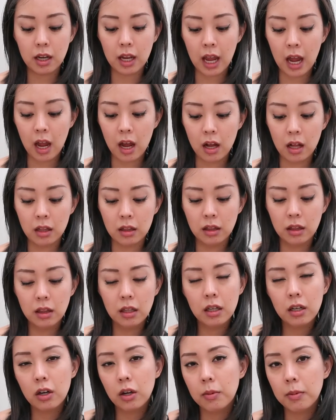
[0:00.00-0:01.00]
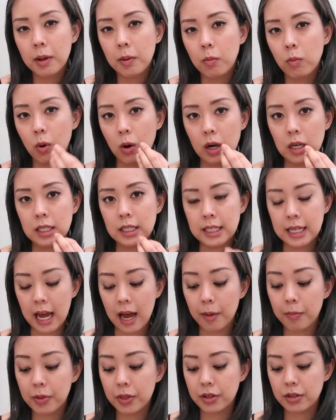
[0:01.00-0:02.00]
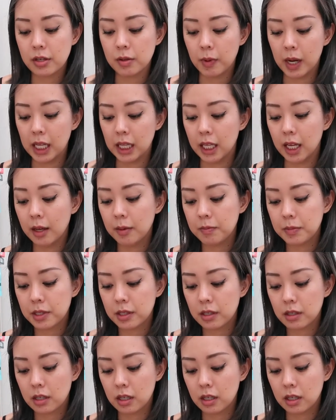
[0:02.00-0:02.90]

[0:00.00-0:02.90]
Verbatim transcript: get a little bit more depth to my lips,